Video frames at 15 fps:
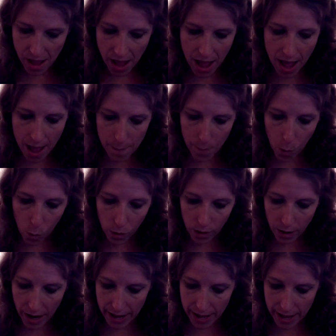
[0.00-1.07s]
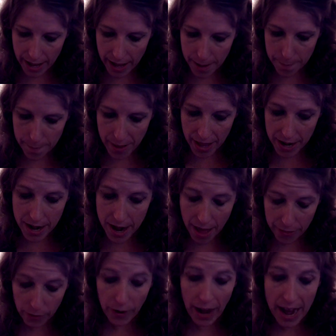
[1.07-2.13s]
Or
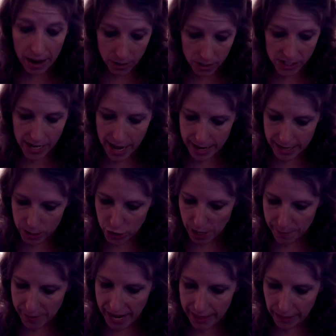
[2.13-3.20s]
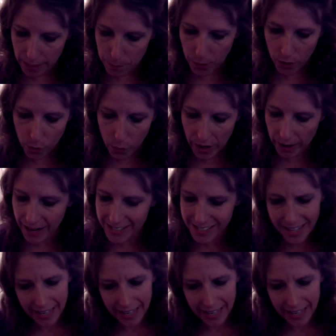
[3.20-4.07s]
another air sign, a Gemini, Libra, Aquarius.